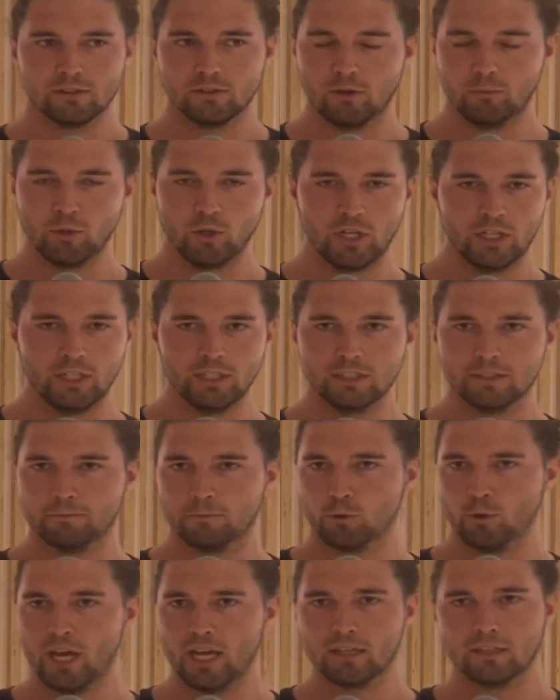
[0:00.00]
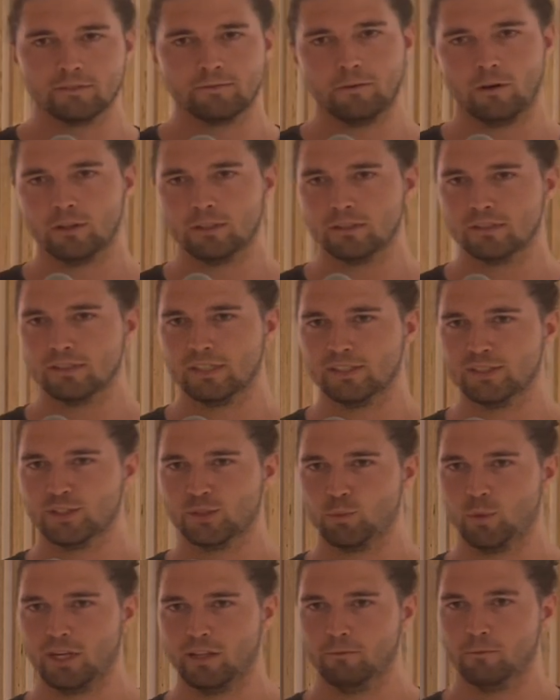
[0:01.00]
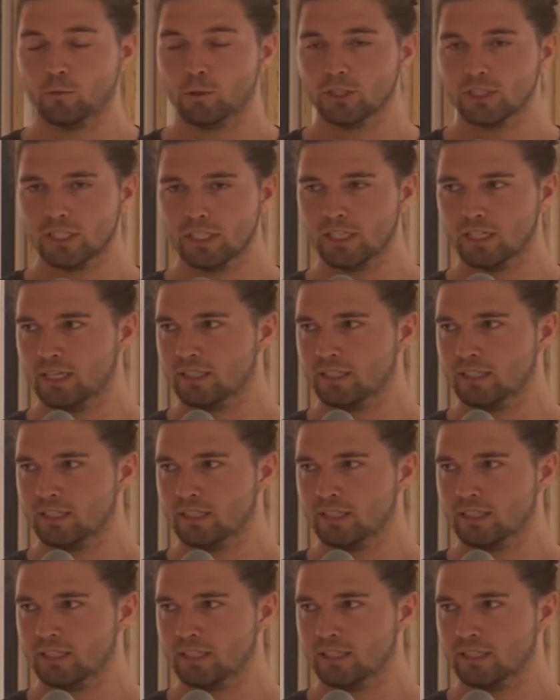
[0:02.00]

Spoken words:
communities through hackathons since 2014,